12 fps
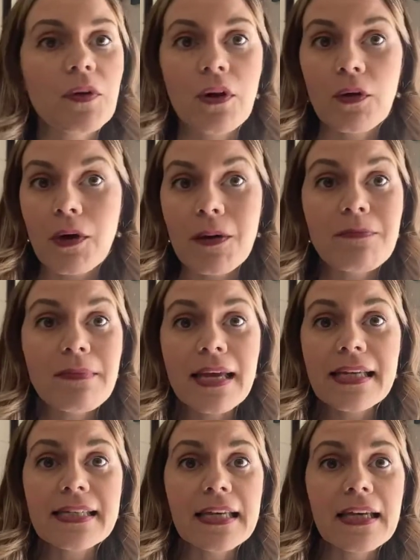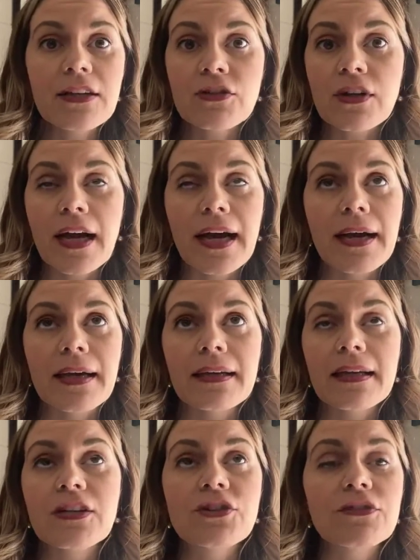amazing
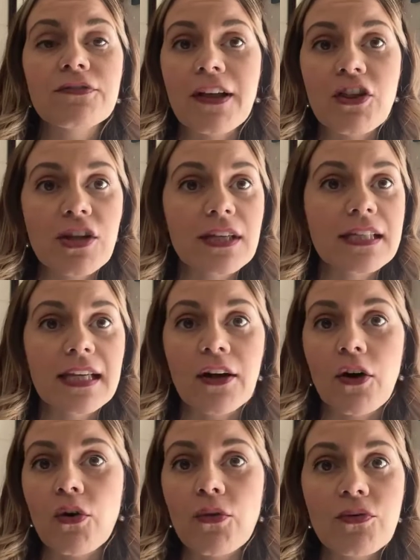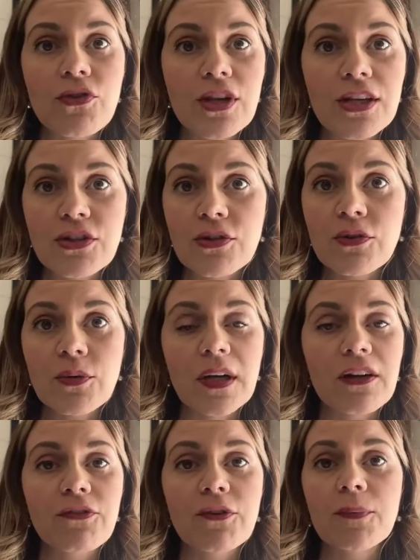interventions like OG
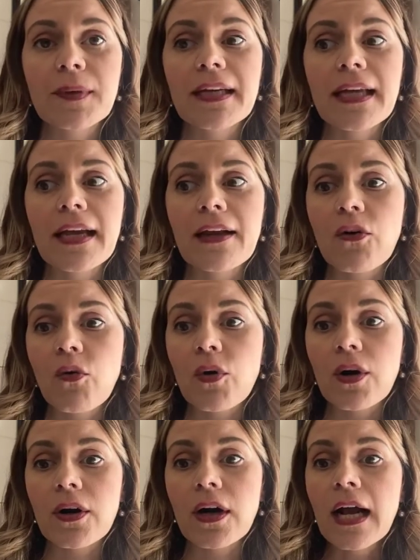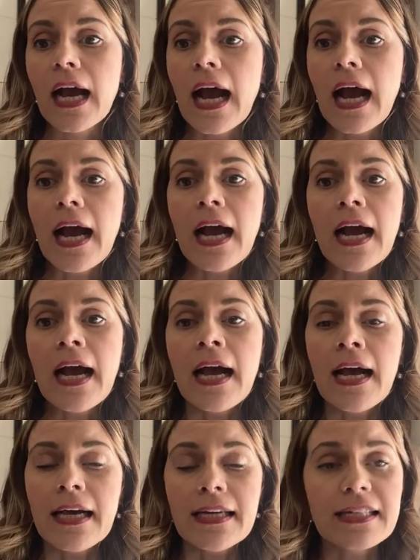tutoring for reading, or
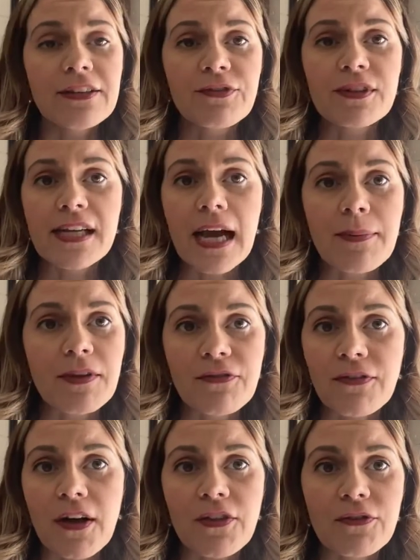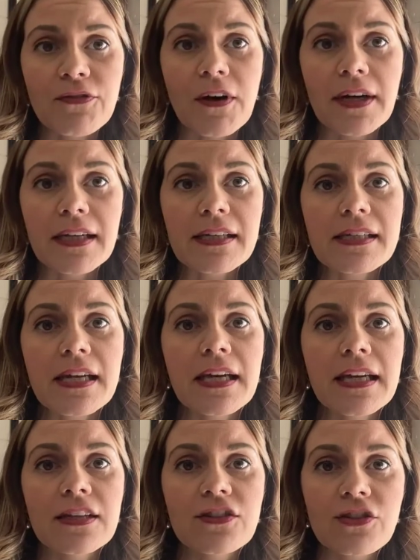different types of other phonics
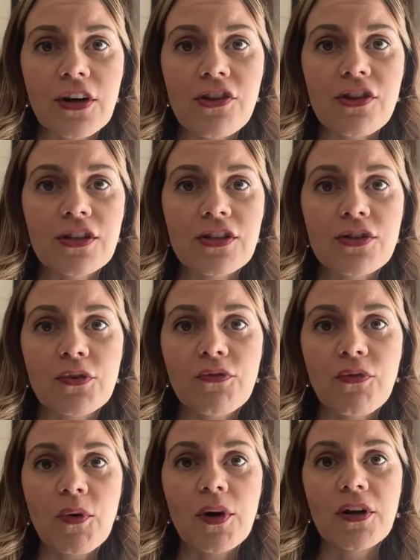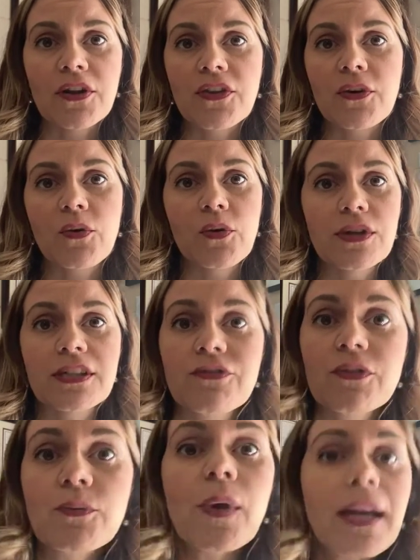instruction and so forth, or
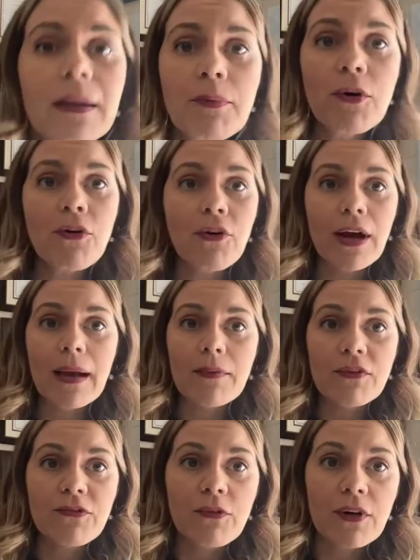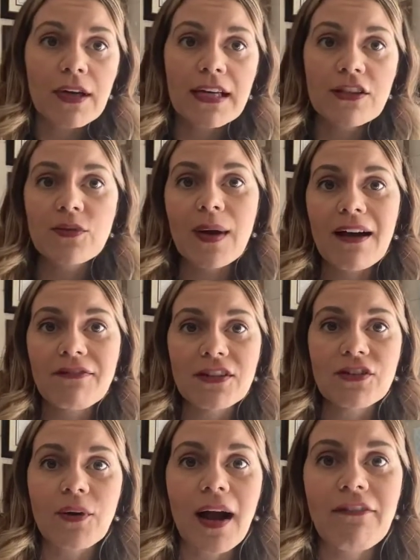different writing programs for kids who have
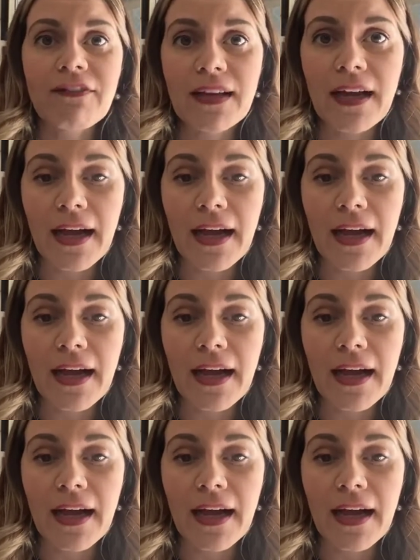dysgraphia,